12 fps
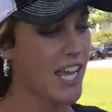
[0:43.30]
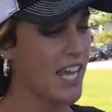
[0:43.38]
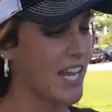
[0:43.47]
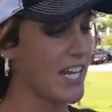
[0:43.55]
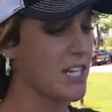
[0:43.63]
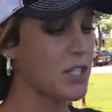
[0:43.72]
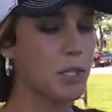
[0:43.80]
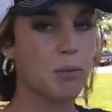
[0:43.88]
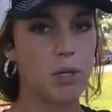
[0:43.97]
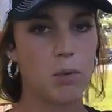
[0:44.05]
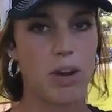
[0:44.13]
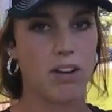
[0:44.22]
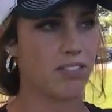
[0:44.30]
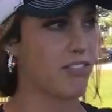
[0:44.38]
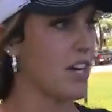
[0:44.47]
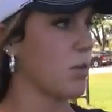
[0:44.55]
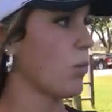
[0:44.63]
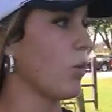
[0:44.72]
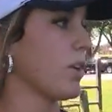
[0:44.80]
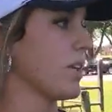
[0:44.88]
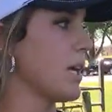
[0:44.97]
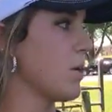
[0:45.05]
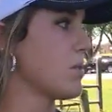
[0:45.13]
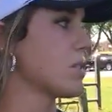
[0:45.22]
And it took me a while to find
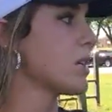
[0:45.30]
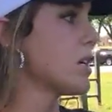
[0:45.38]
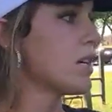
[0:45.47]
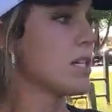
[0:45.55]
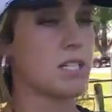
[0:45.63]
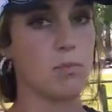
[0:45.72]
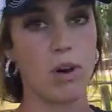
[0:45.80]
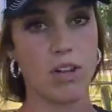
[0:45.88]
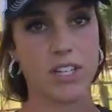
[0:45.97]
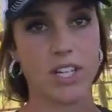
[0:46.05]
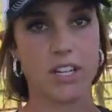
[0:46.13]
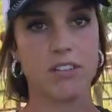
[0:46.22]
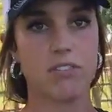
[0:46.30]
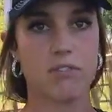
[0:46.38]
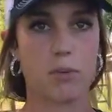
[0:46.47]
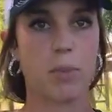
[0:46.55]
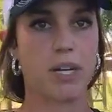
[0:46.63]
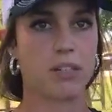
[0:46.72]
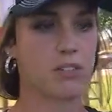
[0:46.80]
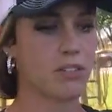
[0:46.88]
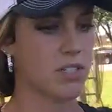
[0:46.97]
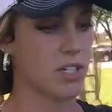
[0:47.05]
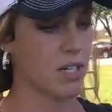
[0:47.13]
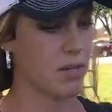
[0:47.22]
one that was small enough for
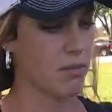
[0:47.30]
barrels.